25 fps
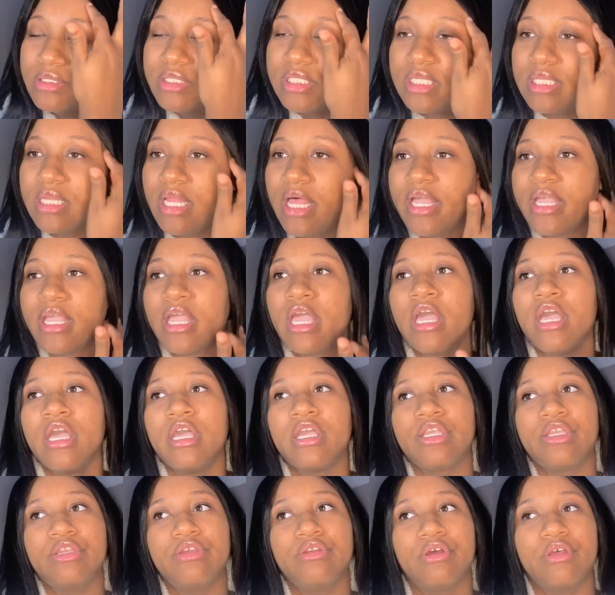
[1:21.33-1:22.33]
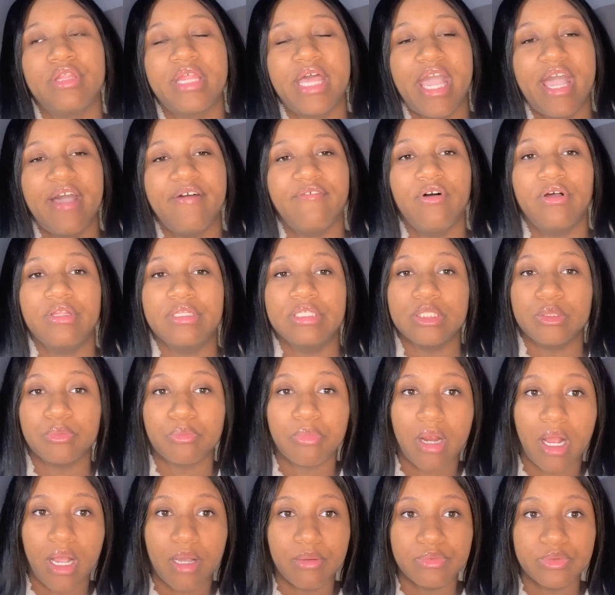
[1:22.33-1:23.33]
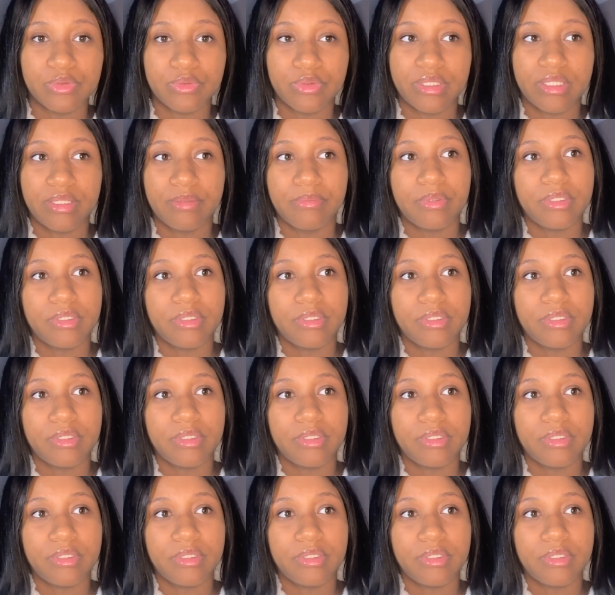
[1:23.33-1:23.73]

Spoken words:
and like, they have all these problems with it.